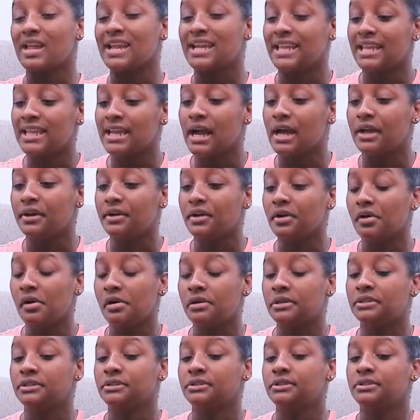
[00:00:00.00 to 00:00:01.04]
and
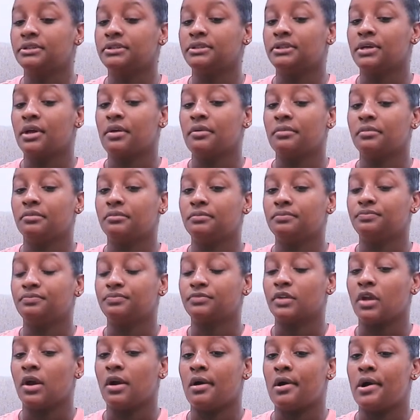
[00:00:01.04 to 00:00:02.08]

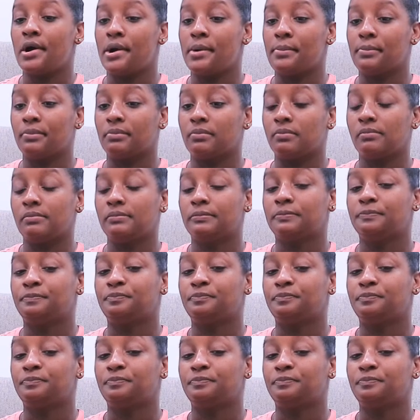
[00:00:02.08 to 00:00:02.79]
um